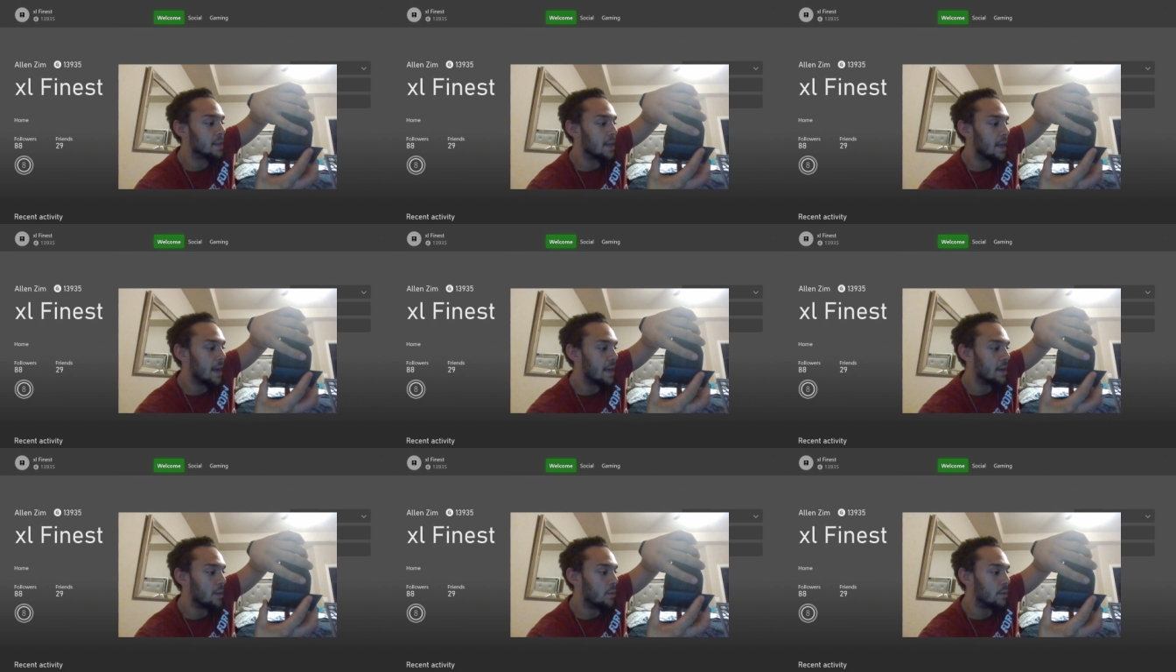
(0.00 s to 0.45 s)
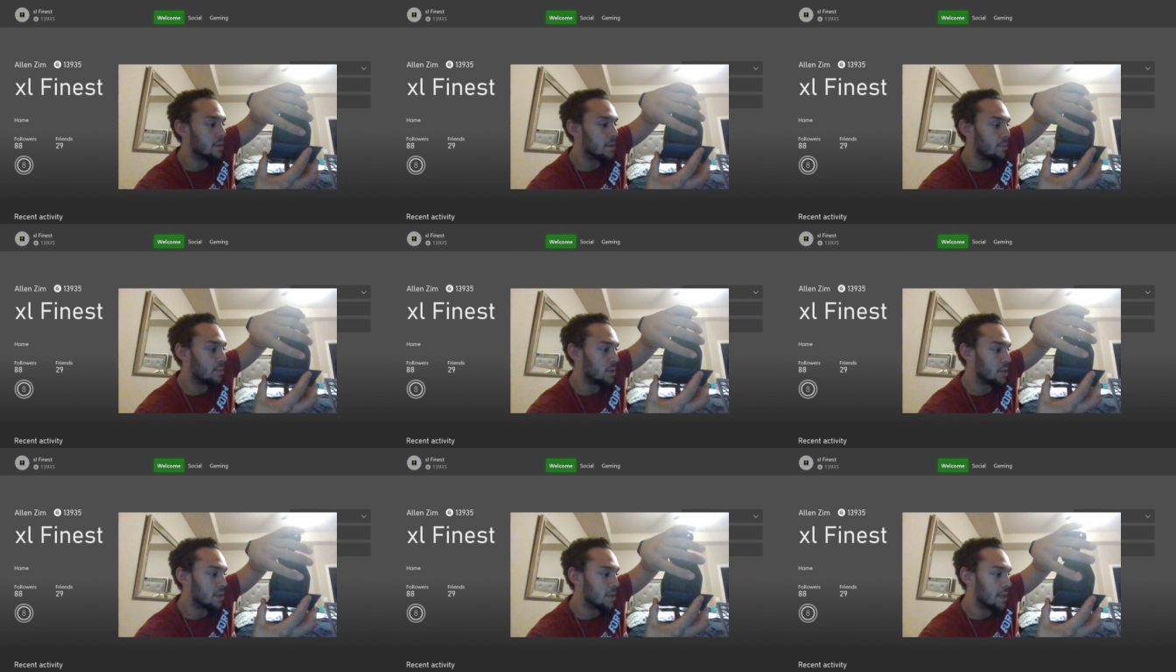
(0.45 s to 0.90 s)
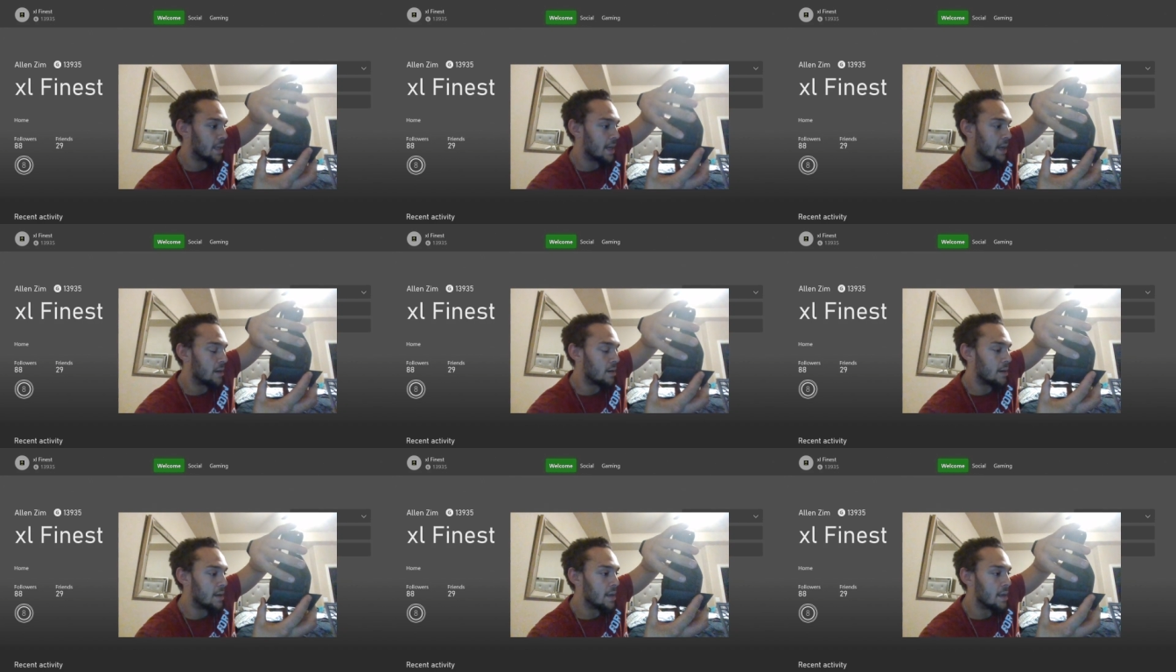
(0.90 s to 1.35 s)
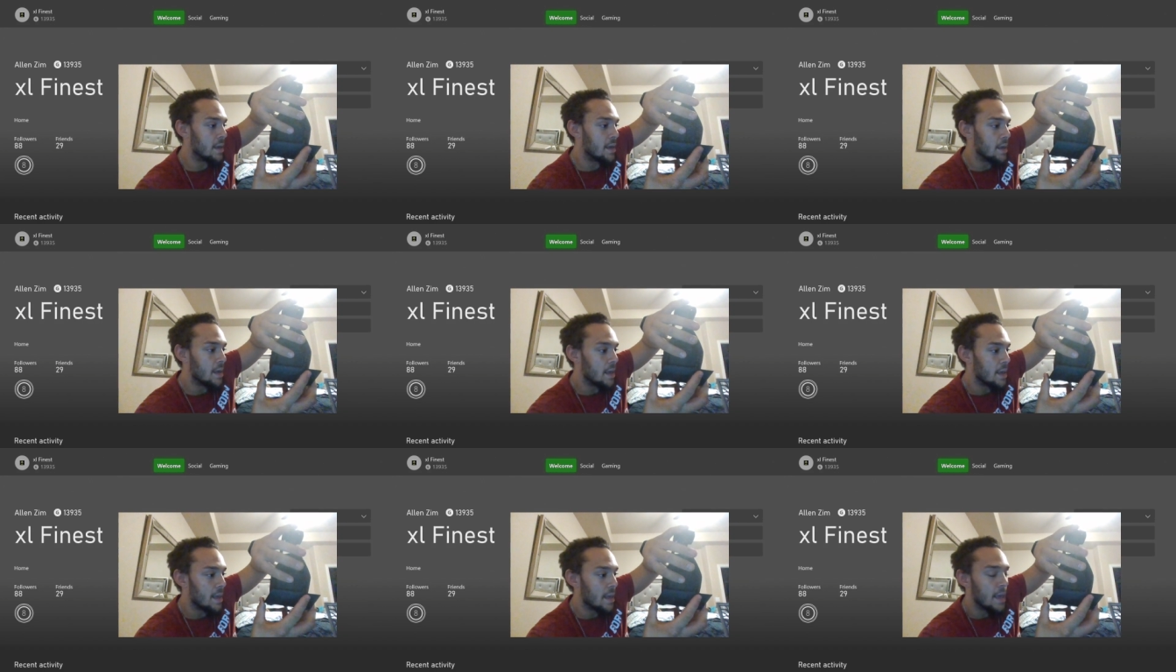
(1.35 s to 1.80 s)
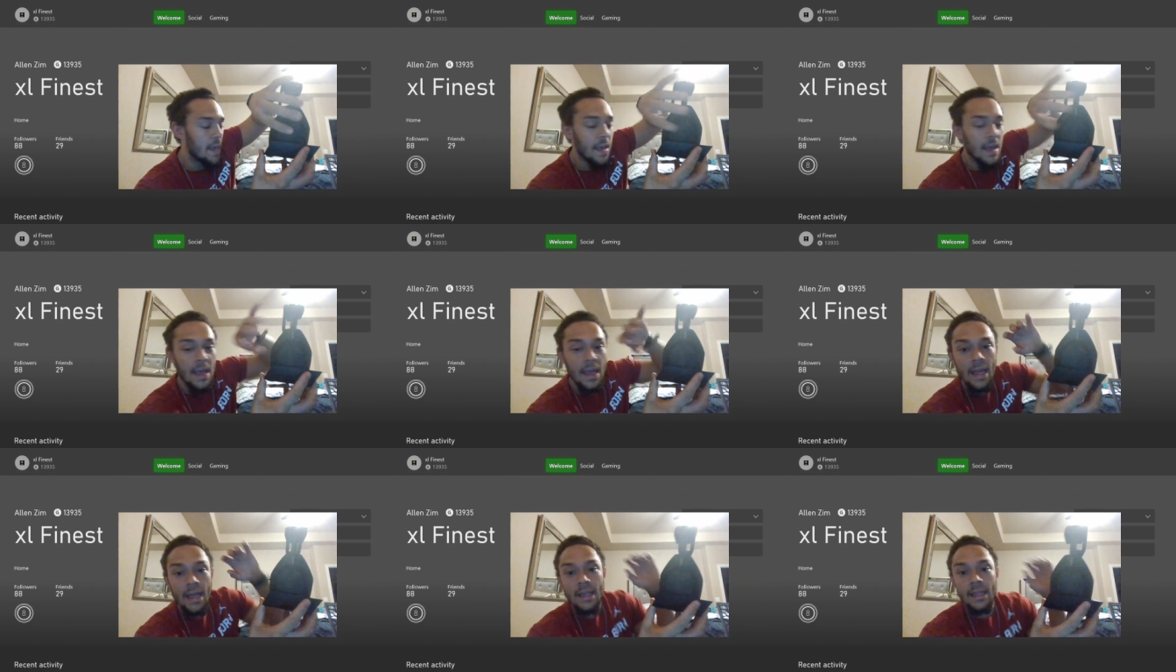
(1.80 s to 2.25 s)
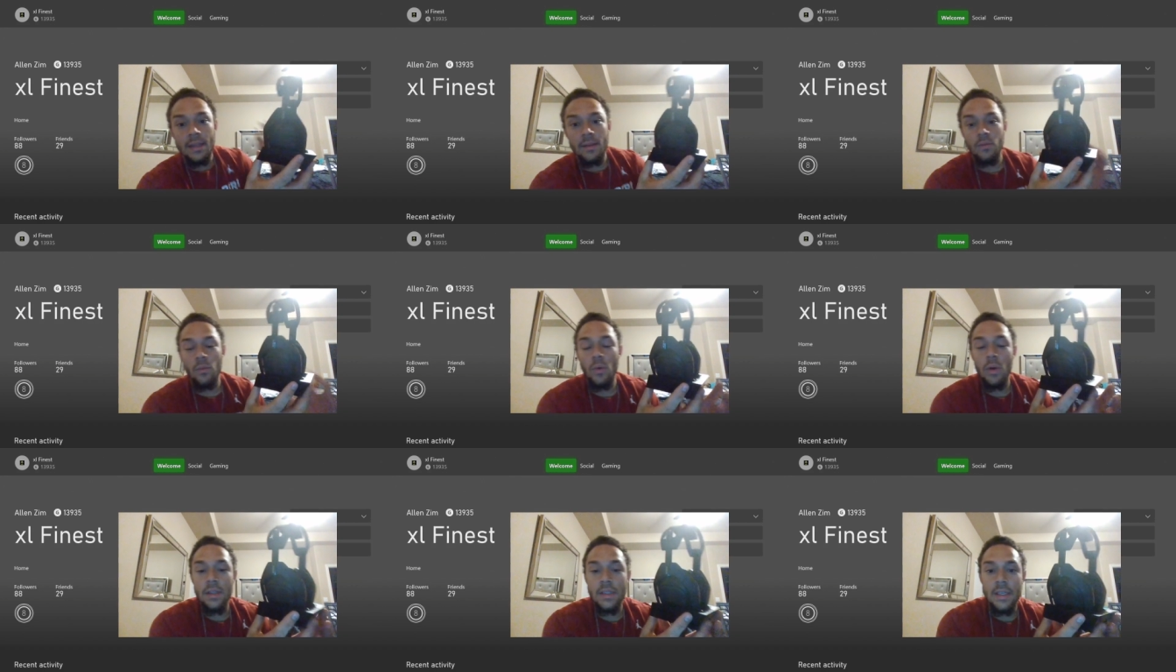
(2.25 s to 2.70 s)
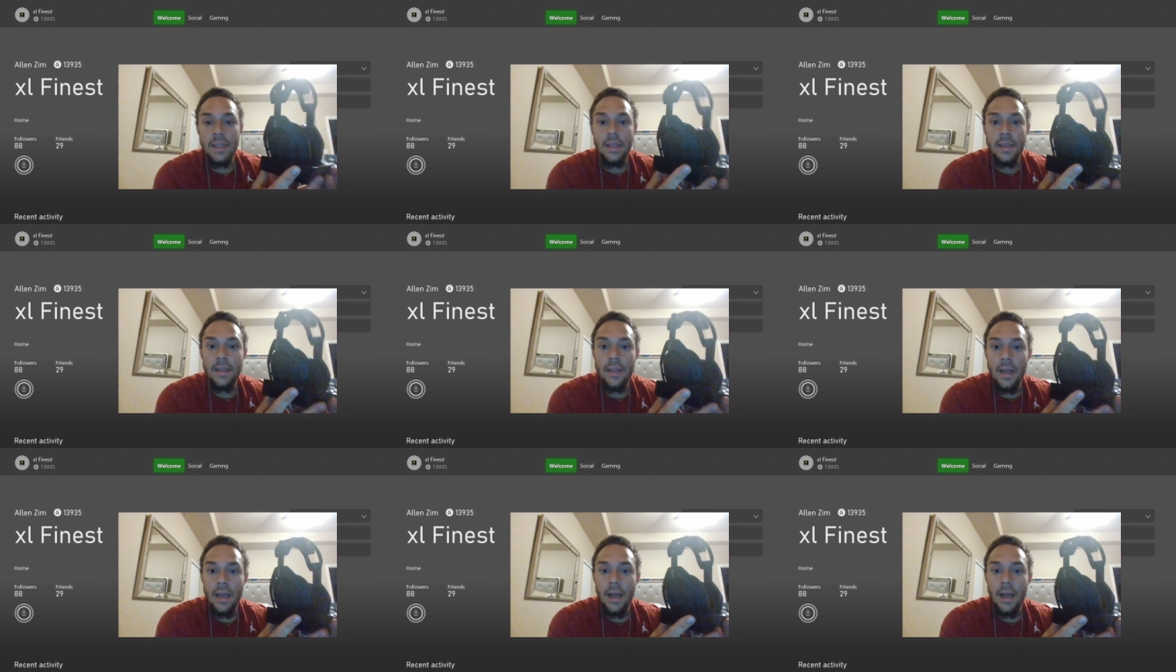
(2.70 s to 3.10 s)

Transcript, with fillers: side, it wasn't pushing down on it. And it wasn't